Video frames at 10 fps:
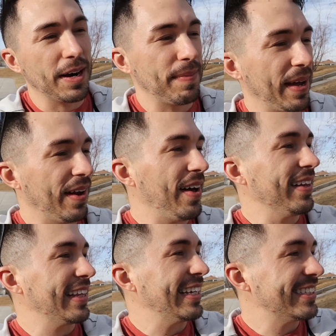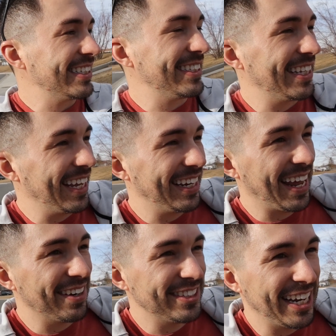part about all this is that
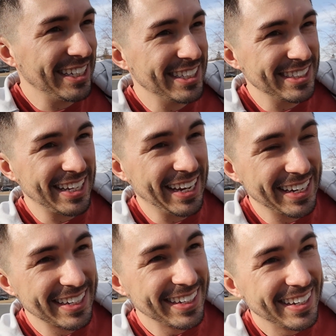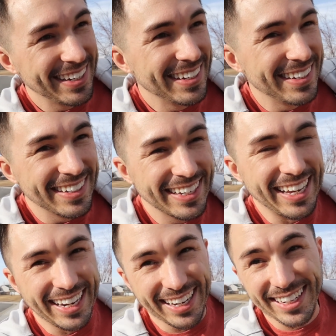now Jess is like
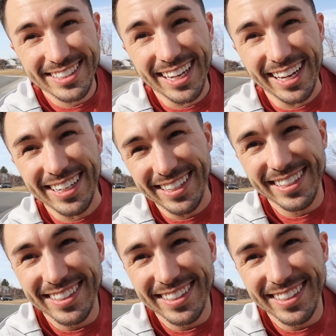getting excited.